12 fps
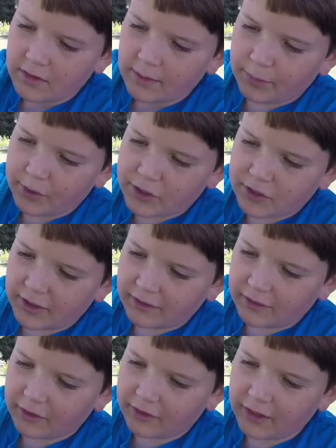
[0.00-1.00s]
I'm pretty sure
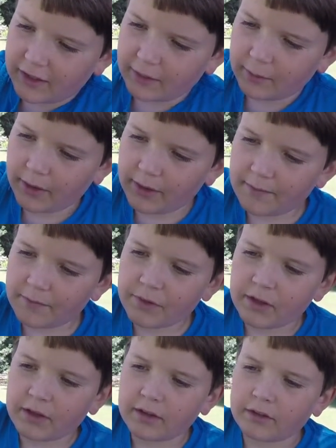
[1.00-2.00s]
that's how you say it anyway.
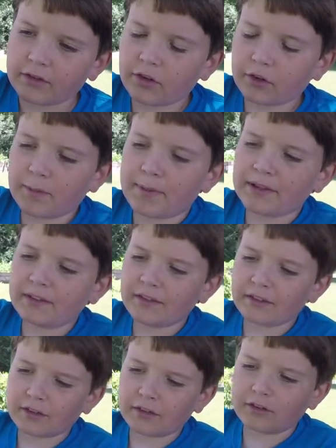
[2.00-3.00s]
So the
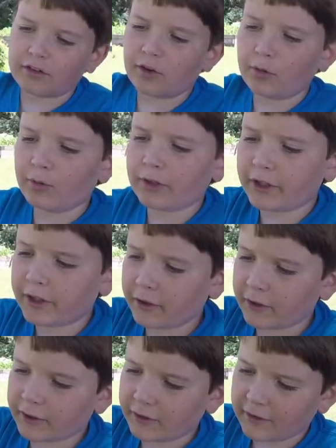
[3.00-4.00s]
pincers don't really
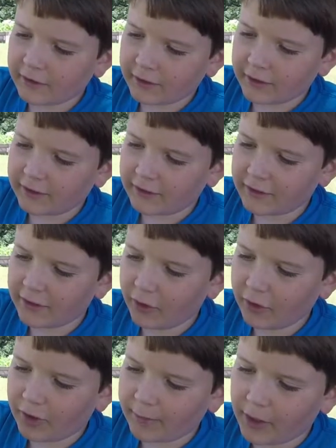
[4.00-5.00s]
hurt until he's an
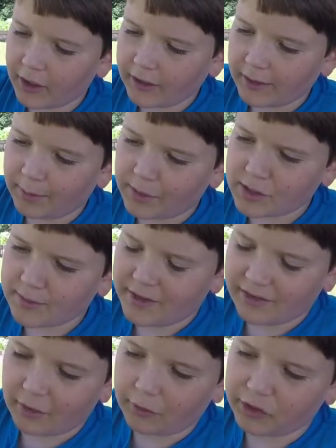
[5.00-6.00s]
adult. I'm not going to pinch
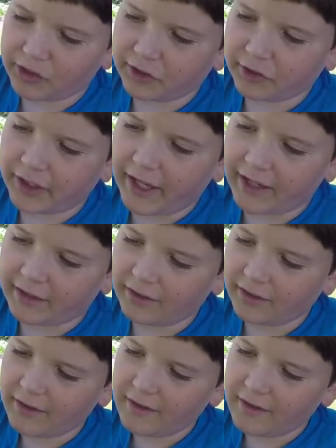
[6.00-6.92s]
myself until the end,